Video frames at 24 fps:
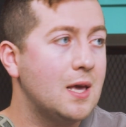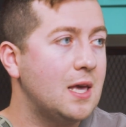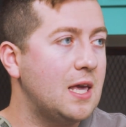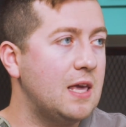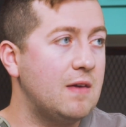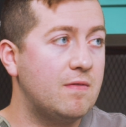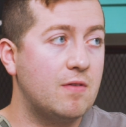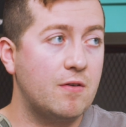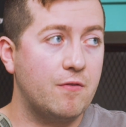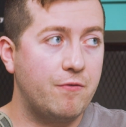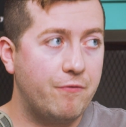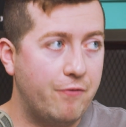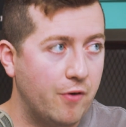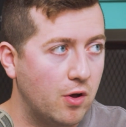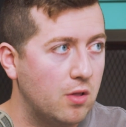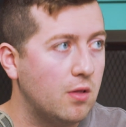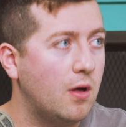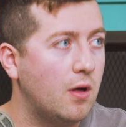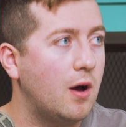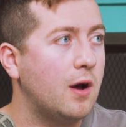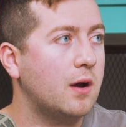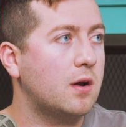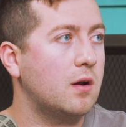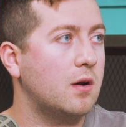even Foot
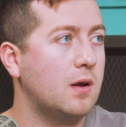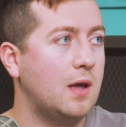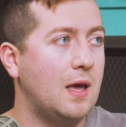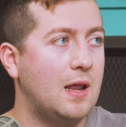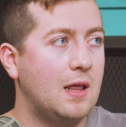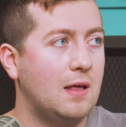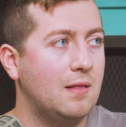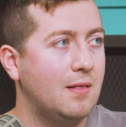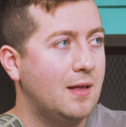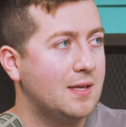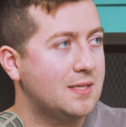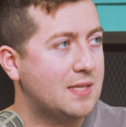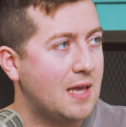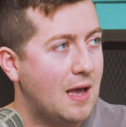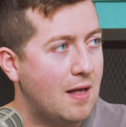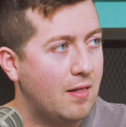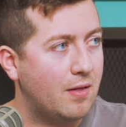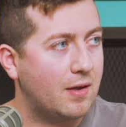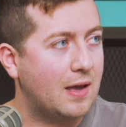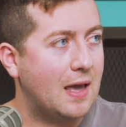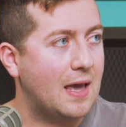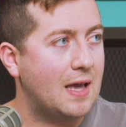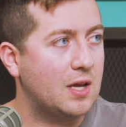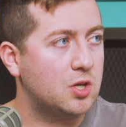Locker getting less
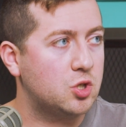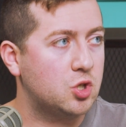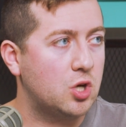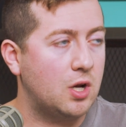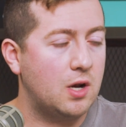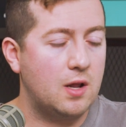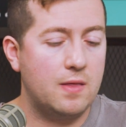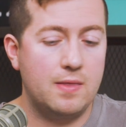allocation,